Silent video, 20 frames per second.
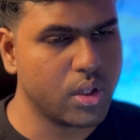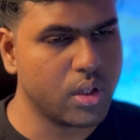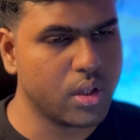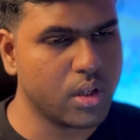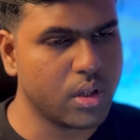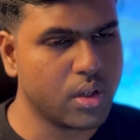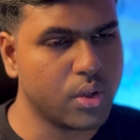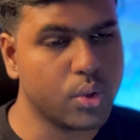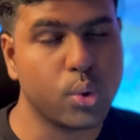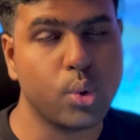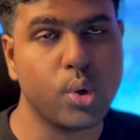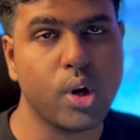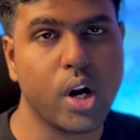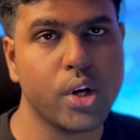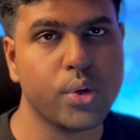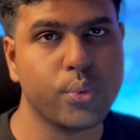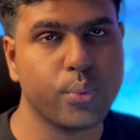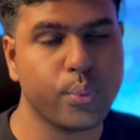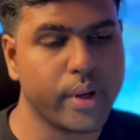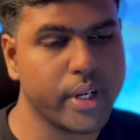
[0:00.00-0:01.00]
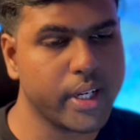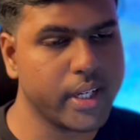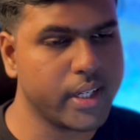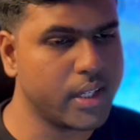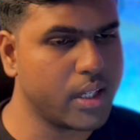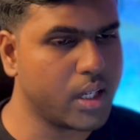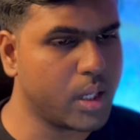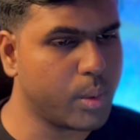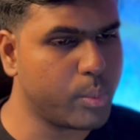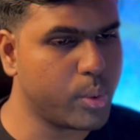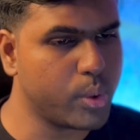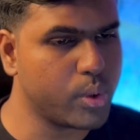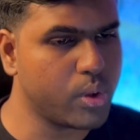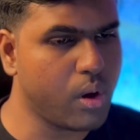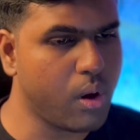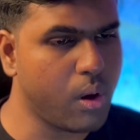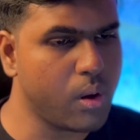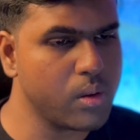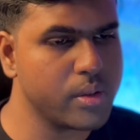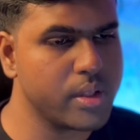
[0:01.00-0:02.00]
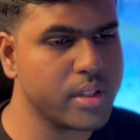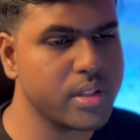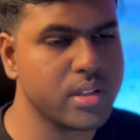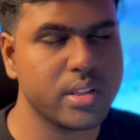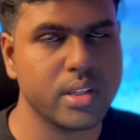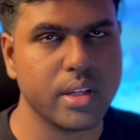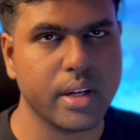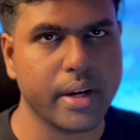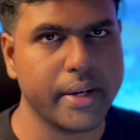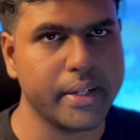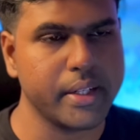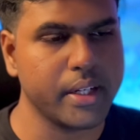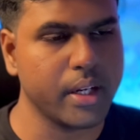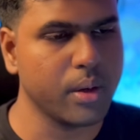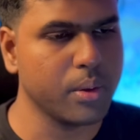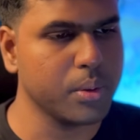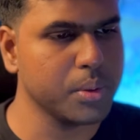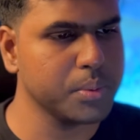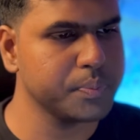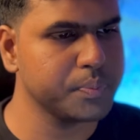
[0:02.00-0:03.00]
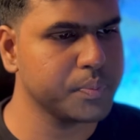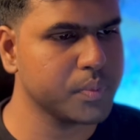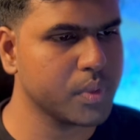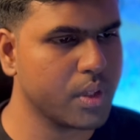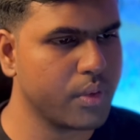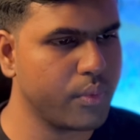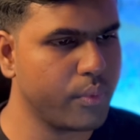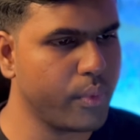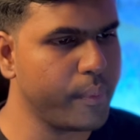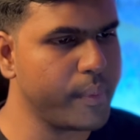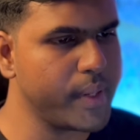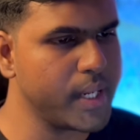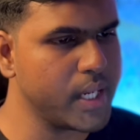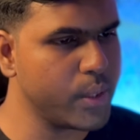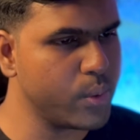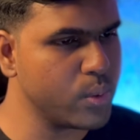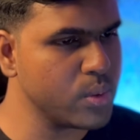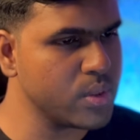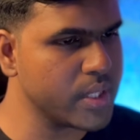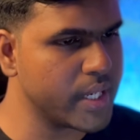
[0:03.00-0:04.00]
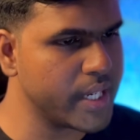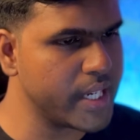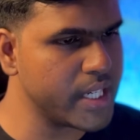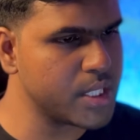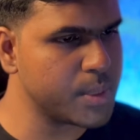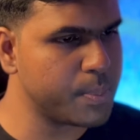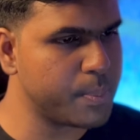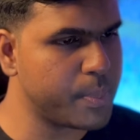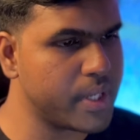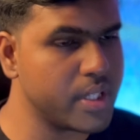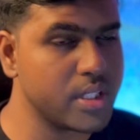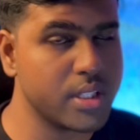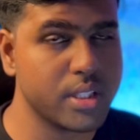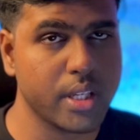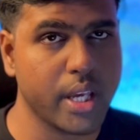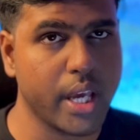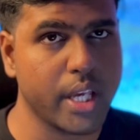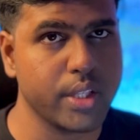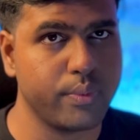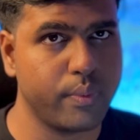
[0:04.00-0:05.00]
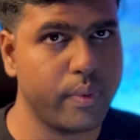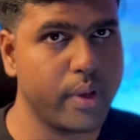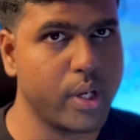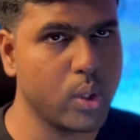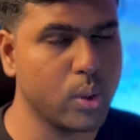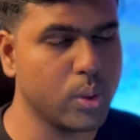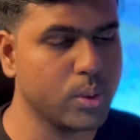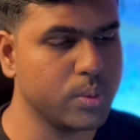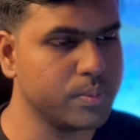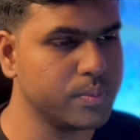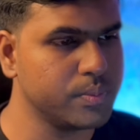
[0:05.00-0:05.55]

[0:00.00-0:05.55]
Do not worry about all this right now. We will use each piece as we go.